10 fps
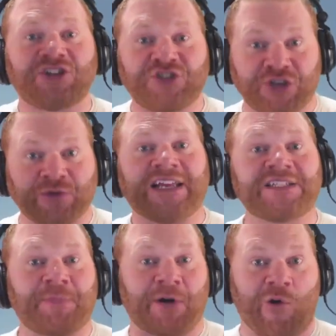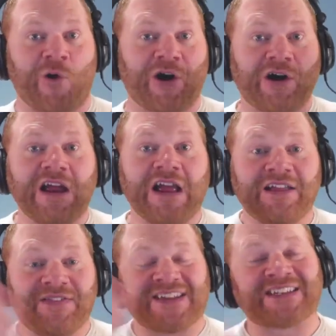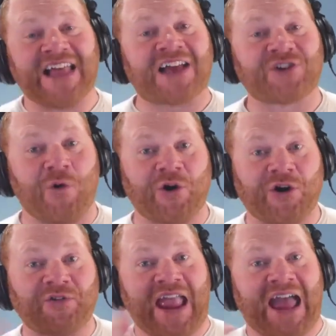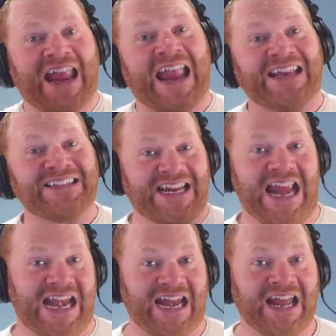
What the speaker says: 2 leads per quarter. This last quarter, they had 18.